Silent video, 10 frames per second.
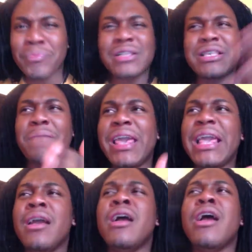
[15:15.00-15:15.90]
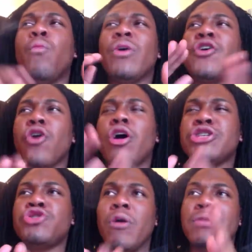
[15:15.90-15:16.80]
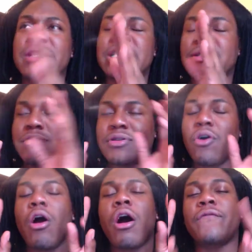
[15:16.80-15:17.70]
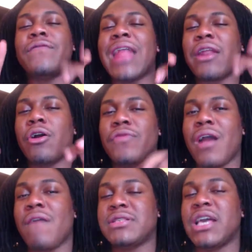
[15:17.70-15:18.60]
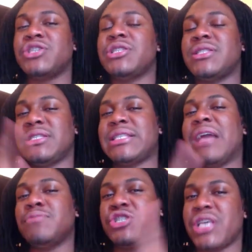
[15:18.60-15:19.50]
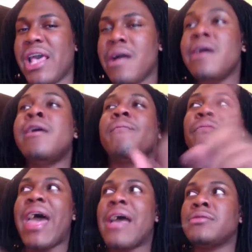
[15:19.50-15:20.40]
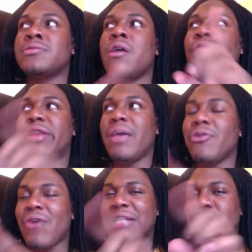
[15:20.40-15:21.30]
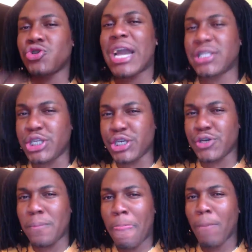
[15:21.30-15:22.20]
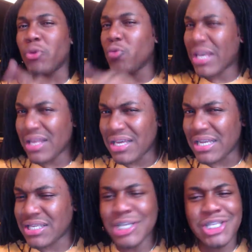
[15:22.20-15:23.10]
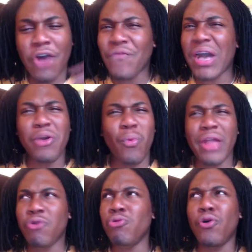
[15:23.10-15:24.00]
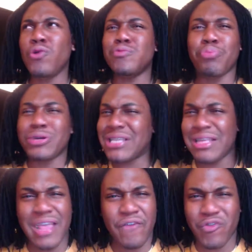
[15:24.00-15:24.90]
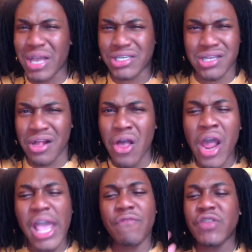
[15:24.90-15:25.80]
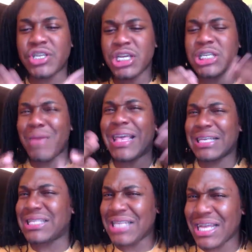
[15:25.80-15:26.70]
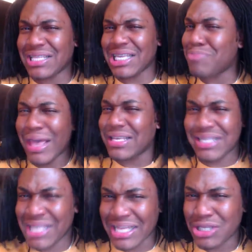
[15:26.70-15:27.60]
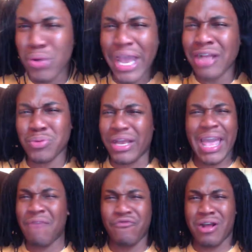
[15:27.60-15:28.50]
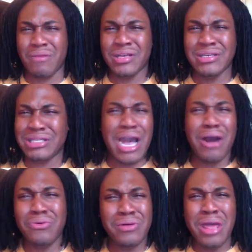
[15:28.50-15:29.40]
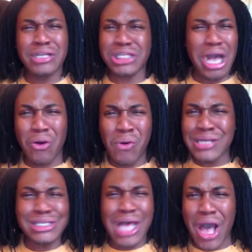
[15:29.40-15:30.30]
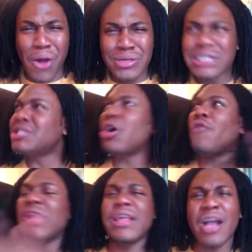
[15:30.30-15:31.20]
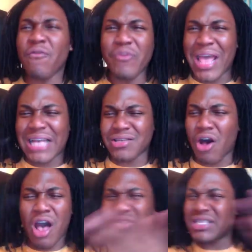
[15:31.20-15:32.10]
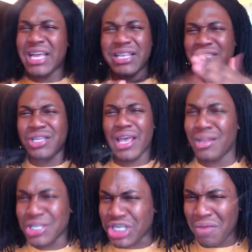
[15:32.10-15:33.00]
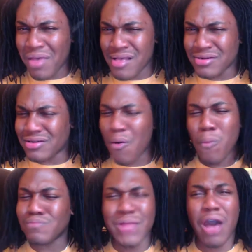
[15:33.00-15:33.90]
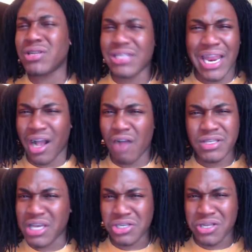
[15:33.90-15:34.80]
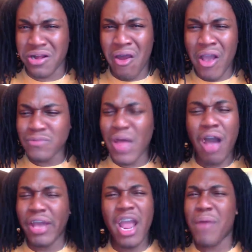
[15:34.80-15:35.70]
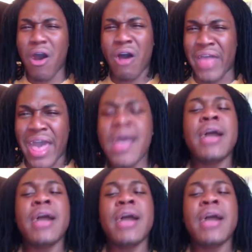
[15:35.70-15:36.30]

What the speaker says: To me, what the girls are doing with this so-called flat earth conversation is the same shit that the Democrats tried to do with WikiLeaks. So fucking what? Who presented the information? If the shit is making sense, it's making sense. Who cares where it came from? So if it didn't come from NASA, all of a sudden it's illegitimate. I don't understand that conversation. I don't care about all that.